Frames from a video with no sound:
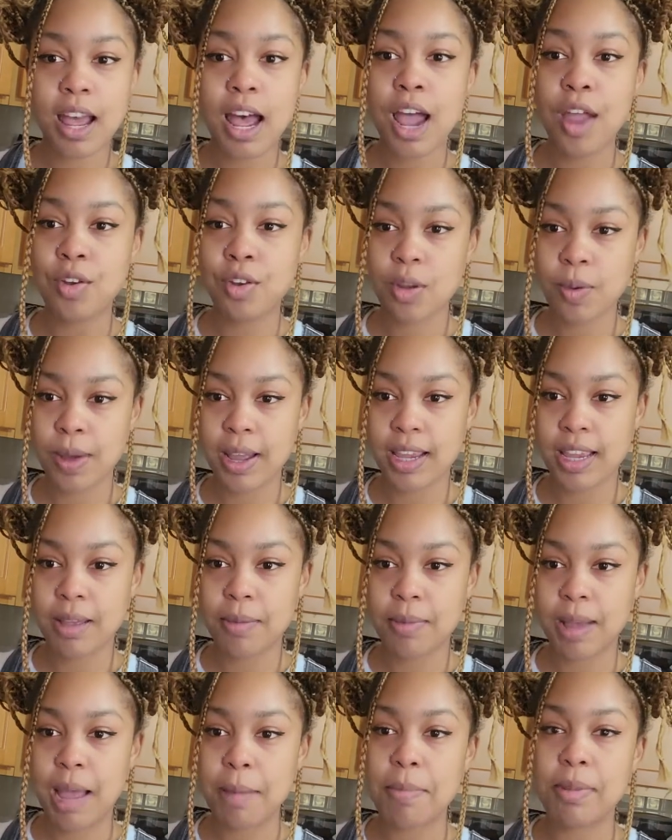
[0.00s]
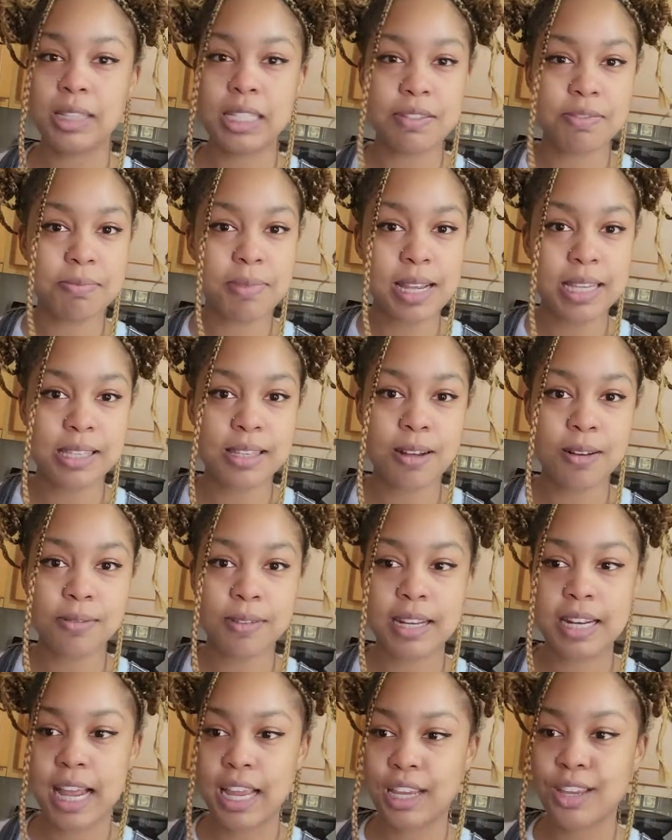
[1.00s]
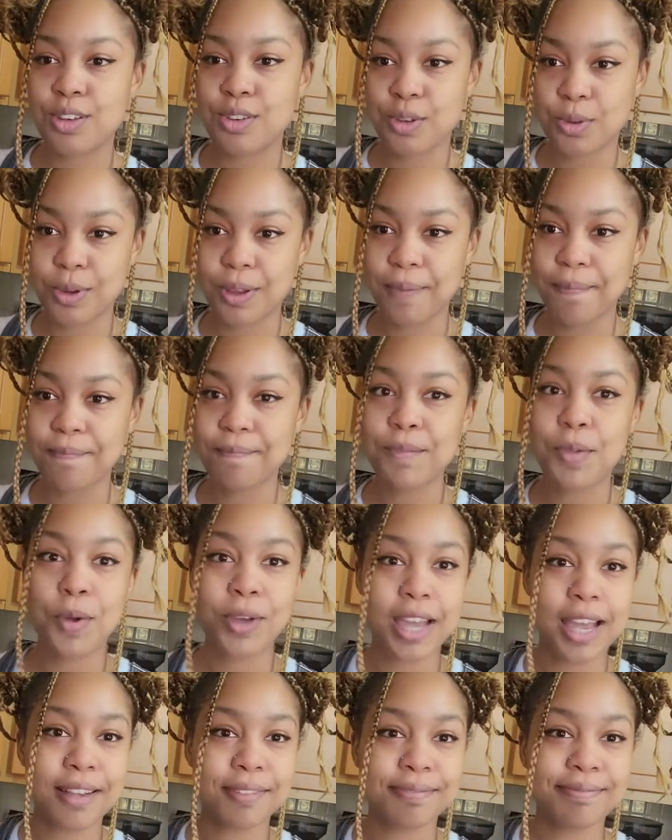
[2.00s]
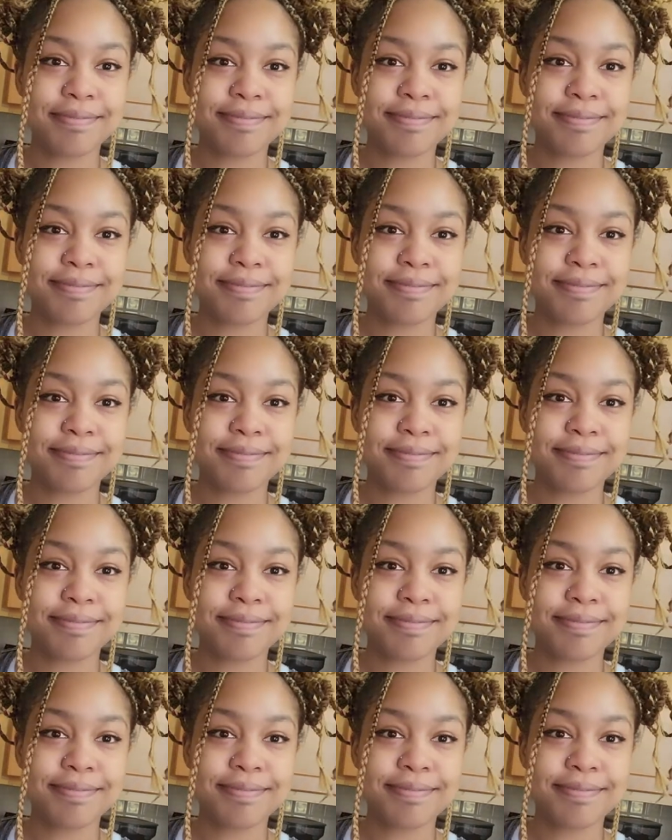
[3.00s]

I know I am. I believe in myself, and I can do it. Okay.